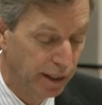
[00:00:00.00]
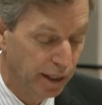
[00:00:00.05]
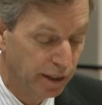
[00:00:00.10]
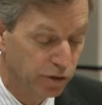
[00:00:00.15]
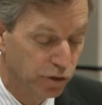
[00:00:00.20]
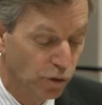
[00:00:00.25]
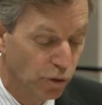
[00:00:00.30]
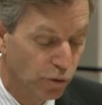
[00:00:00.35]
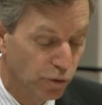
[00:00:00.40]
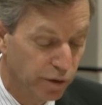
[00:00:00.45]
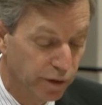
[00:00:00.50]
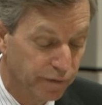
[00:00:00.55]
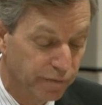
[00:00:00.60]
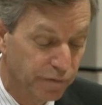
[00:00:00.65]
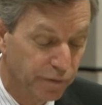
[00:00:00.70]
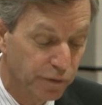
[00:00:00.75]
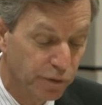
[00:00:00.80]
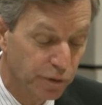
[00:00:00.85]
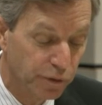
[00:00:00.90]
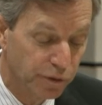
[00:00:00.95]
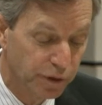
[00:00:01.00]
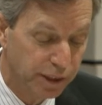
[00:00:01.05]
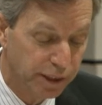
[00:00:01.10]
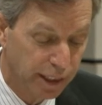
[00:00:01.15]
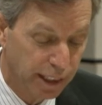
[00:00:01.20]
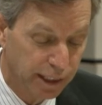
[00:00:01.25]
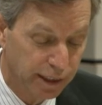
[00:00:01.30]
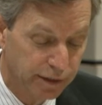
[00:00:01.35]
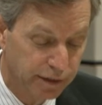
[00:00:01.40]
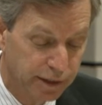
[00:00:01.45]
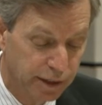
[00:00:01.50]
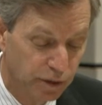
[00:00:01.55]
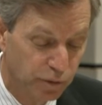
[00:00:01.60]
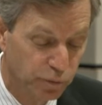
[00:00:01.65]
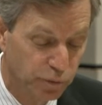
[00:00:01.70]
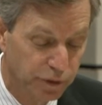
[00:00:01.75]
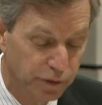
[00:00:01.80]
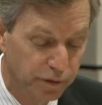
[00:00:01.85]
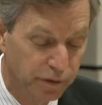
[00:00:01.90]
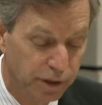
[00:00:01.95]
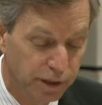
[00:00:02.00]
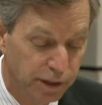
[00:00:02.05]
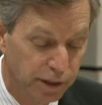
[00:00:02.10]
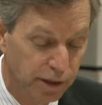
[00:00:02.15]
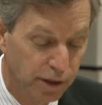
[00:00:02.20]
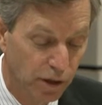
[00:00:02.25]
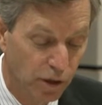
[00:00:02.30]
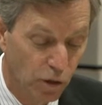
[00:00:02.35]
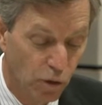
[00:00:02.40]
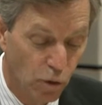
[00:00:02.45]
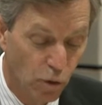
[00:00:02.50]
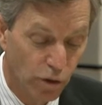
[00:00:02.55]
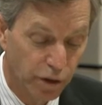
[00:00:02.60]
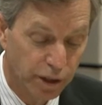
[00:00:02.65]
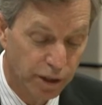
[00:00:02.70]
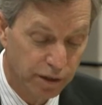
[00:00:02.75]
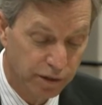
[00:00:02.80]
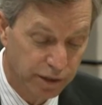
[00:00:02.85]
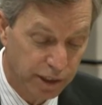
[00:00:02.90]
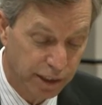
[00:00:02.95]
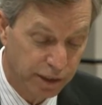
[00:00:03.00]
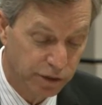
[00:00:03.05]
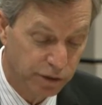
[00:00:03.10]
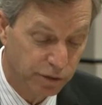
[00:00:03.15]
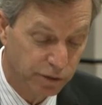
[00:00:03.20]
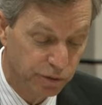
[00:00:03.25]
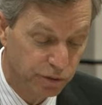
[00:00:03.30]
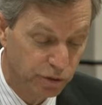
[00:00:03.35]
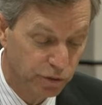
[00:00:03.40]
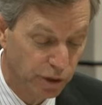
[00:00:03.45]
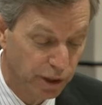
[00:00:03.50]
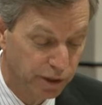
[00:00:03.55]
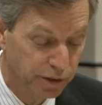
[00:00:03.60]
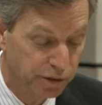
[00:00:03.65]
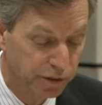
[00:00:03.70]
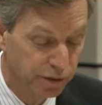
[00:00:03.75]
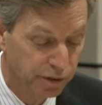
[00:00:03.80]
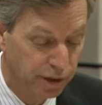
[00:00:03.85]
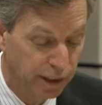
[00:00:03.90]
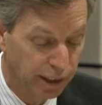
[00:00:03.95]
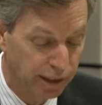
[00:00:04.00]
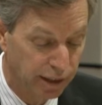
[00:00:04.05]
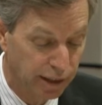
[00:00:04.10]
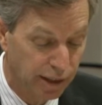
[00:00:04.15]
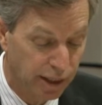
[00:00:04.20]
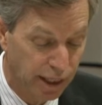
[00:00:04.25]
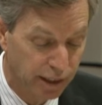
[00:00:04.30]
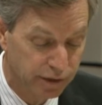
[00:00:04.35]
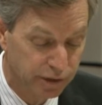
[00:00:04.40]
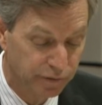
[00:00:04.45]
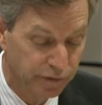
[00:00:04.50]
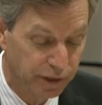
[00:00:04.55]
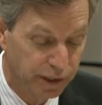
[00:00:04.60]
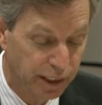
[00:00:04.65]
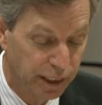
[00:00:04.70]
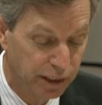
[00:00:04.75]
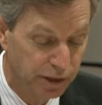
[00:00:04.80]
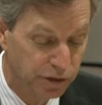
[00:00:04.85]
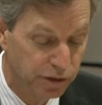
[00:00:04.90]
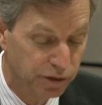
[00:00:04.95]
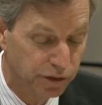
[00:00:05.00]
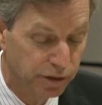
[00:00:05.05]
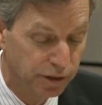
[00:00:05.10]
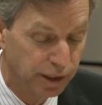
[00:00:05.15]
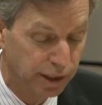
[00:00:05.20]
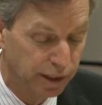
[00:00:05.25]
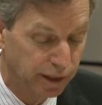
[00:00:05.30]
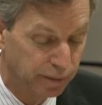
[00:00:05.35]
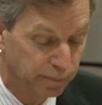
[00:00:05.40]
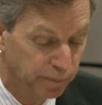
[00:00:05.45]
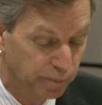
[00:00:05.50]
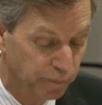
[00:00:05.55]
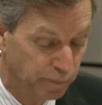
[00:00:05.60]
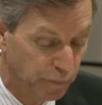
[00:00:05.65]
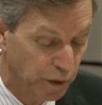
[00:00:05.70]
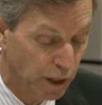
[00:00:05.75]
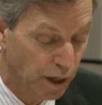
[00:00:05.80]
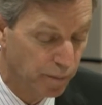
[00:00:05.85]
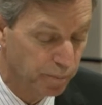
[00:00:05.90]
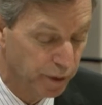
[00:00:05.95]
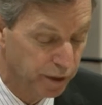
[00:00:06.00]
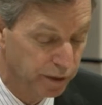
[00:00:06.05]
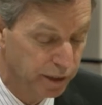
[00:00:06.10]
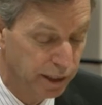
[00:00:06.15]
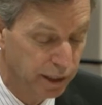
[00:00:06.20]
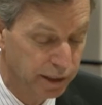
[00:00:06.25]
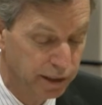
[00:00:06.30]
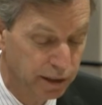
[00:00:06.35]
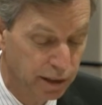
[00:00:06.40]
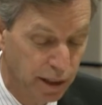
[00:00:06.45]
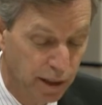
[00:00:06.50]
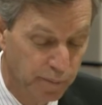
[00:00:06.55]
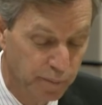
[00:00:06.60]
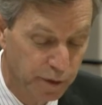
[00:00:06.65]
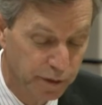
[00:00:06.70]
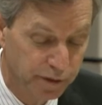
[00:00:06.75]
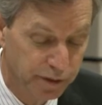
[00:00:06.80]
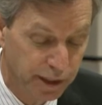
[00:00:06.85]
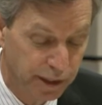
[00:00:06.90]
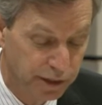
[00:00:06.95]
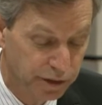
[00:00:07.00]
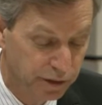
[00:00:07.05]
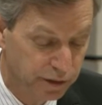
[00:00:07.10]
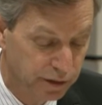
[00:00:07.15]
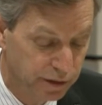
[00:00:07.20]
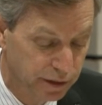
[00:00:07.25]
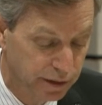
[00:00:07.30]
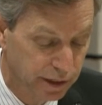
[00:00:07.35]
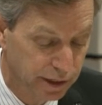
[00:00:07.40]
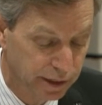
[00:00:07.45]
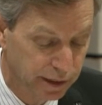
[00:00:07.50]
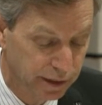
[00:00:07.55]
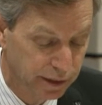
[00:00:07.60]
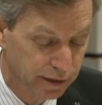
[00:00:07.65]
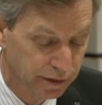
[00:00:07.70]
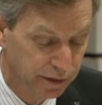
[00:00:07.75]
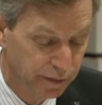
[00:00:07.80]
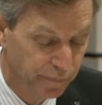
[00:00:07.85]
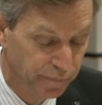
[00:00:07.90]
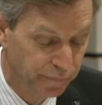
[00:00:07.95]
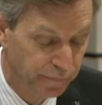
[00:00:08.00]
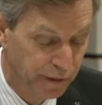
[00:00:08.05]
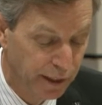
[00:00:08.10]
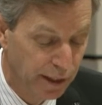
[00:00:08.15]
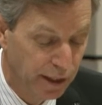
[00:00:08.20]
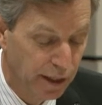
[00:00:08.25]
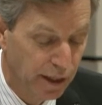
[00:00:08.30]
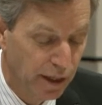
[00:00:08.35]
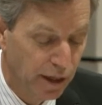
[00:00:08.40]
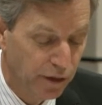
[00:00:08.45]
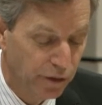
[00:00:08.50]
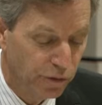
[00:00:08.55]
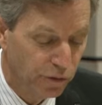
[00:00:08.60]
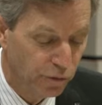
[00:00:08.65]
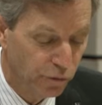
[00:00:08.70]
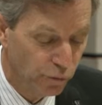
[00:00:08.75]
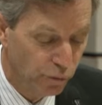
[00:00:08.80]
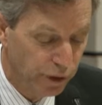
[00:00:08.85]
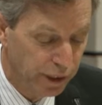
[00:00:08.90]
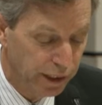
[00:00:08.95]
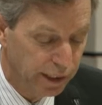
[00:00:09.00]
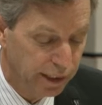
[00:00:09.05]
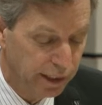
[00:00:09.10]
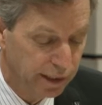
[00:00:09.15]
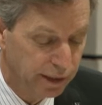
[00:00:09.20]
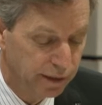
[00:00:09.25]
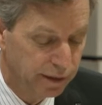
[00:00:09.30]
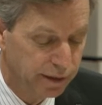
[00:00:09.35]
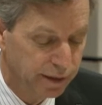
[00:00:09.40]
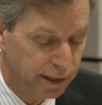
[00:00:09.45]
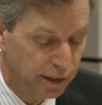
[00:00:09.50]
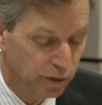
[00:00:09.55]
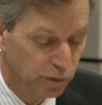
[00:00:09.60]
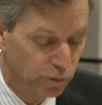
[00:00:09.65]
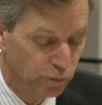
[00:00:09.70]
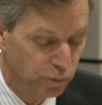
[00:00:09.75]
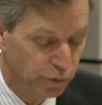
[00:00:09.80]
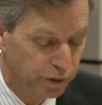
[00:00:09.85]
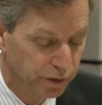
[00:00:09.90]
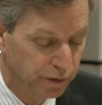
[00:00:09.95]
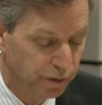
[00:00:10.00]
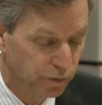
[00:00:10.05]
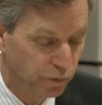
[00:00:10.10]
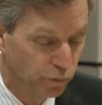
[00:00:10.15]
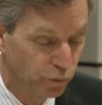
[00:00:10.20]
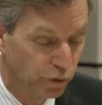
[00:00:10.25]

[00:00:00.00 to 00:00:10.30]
A total of 38 dealt with the organizational structure and classification and compensation studies. 3 dealt with